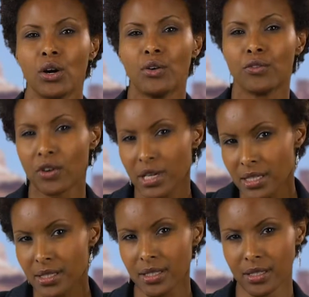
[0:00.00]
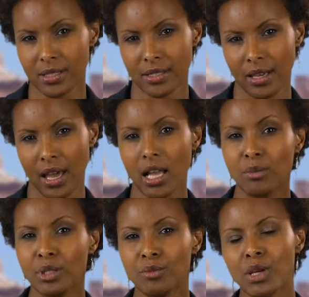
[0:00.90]
For instance,
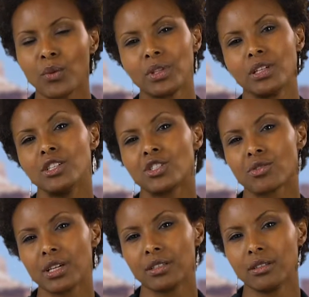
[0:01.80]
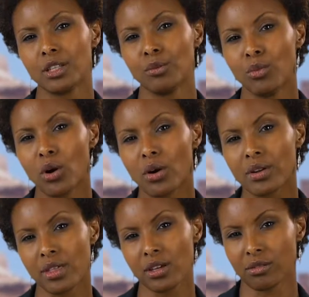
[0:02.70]
helping me with illustrating the more
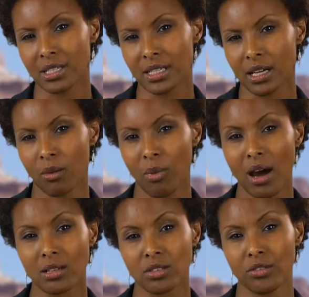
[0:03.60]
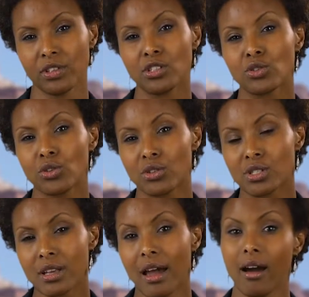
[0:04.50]
theoretical parts of this
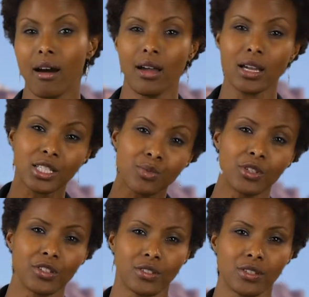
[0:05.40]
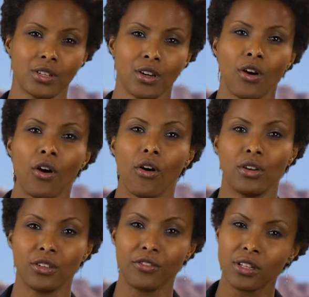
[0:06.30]
course are experts on
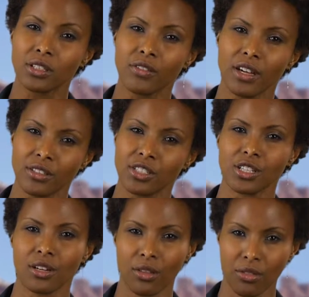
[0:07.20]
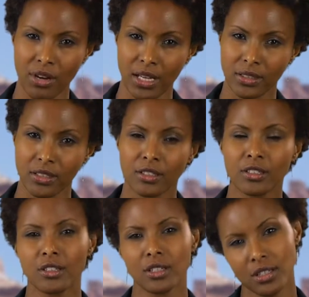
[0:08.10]
the field of heritage under threat.
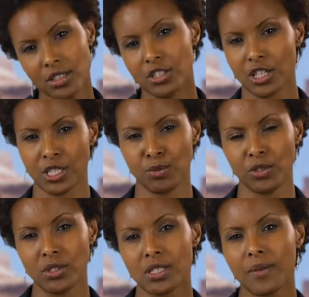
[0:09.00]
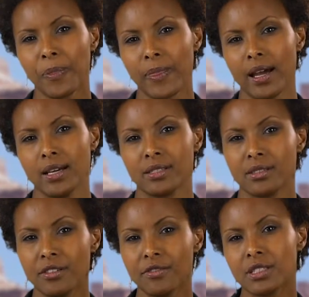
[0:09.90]
Each expert has a
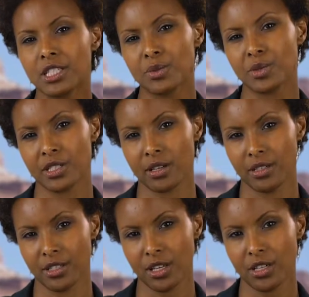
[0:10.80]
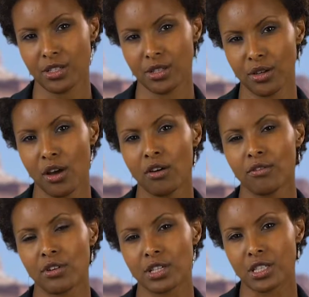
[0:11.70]
different specialization,
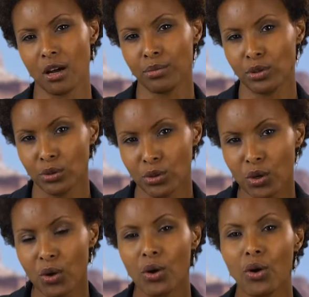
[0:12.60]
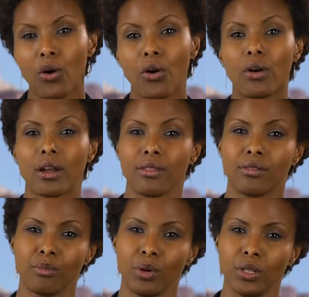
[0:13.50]
for example, law or
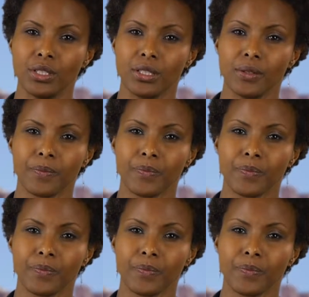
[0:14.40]
anthropology.